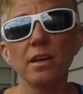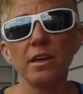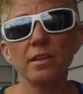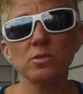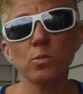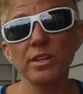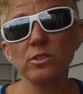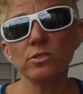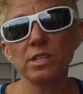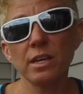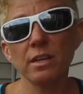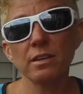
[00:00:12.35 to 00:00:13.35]
It's when you
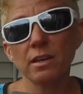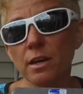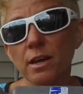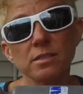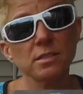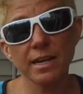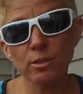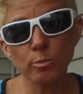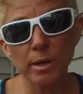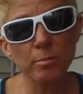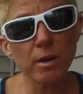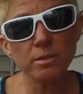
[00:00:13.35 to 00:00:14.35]
take a standard
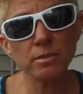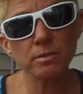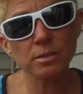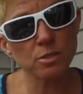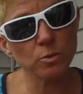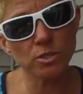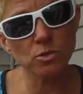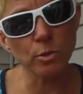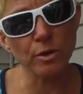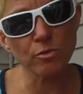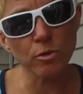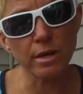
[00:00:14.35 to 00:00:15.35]
bike bottle, this one's
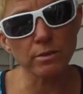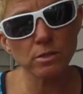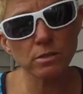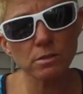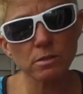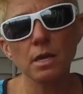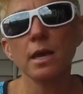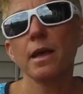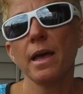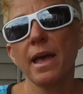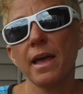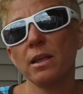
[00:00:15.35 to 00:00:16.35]
24 ounces,
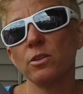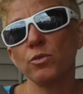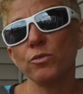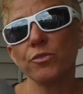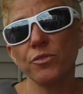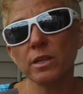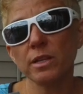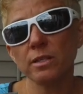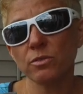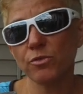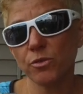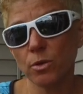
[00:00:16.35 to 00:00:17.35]
and you fill
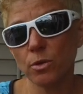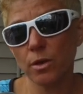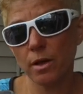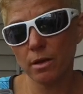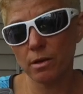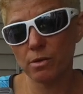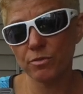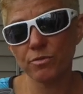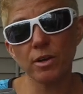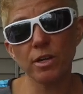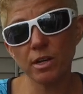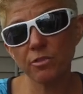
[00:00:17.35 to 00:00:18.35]
it full of
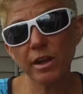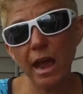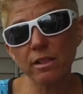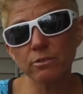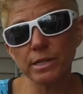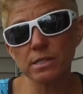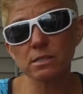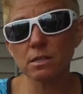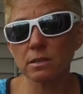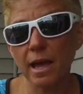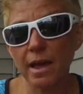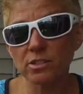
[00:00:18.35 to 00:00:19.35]
enough calories
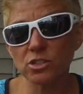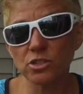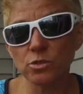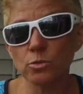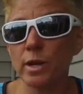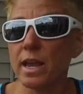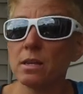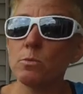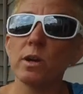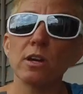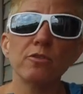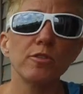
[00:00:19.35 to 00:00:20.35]
to last you
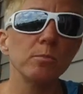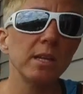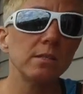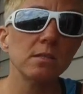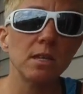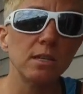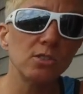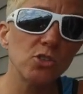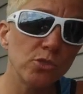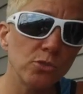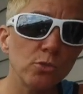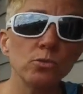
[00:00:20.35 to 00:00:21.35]
anywhere from, let's say,
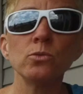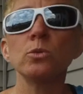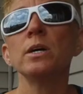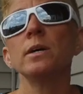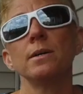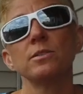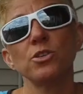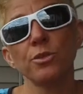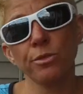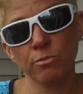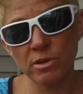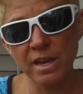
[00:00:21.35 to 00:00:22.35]
2 to
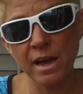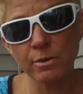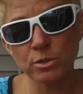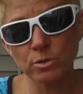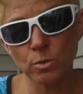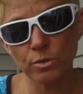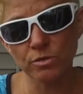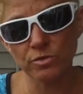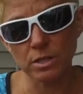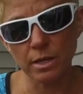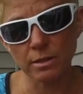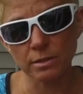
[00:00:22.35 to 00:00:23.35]
3 hours worth of
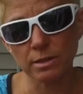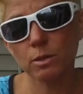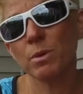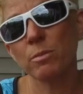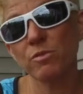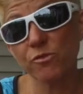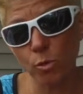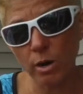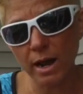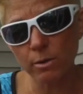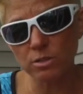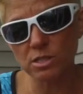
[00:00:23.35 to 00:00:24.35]
cycling, maybe
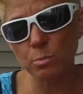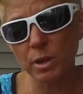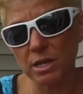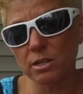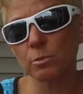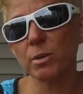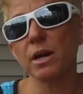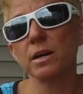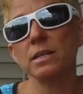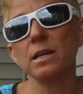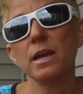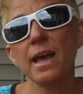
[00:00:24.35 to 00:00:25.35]
4 hours, depending
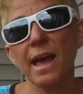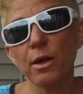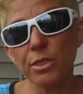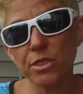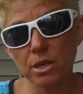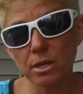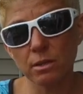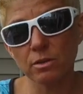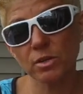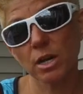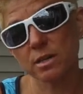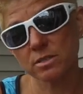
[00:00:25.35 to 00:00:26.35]
upon how thick
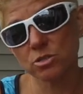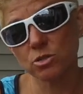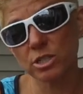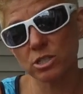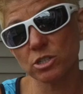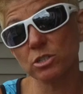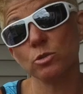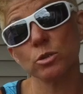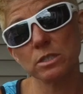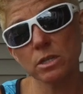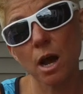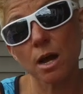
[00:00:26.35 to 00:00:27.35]
of a concentration you
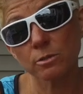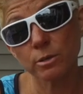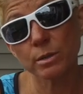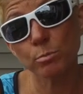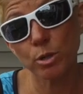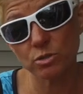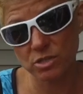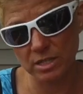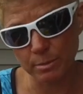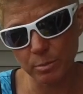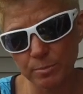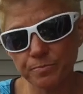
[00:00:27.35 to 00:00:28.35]
can tolerate per
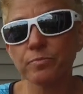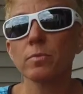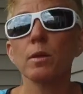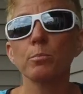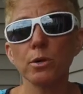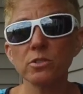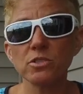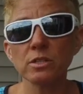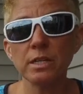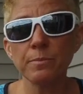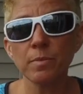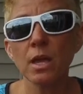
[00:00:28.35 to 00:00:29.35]
sip.
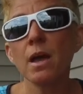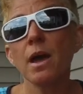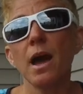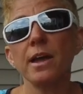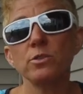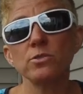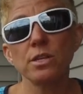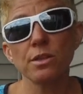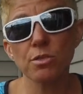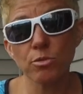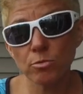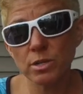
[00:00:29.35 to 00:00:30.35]
Personally, I use
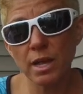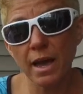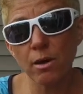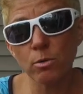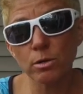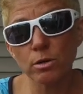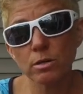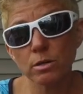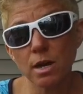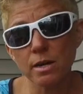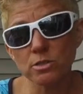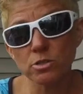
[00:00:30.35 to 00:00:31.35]
a 3-hour
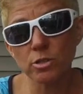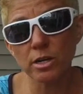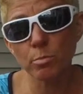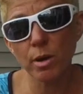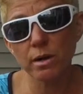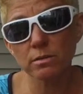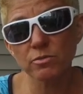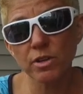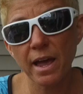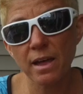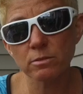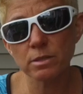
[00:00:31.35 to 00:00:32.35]
concentrated bottle of
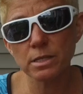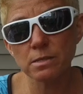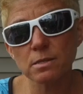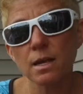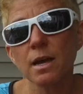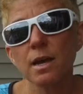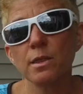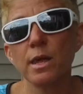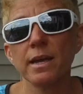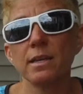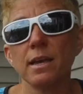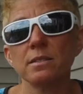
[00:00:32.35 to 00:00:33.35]
calories
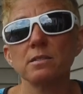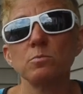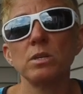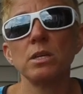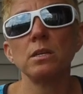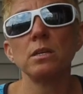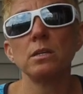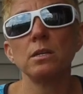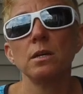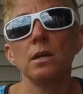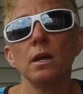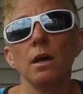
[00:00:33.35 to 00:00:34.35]
that gets
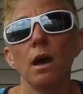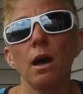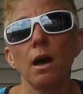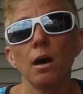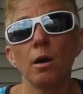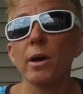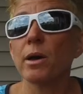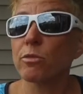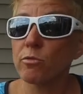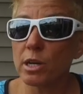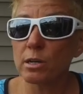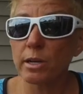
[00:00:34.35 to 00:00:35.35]
me about
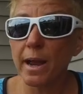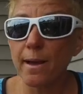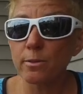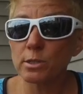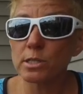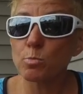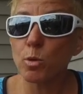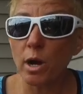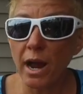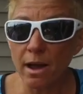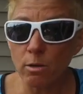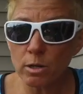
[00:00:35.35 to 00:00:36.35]
300 calories
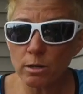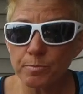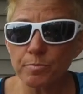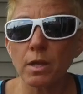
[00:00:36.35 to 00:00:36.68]
per hour.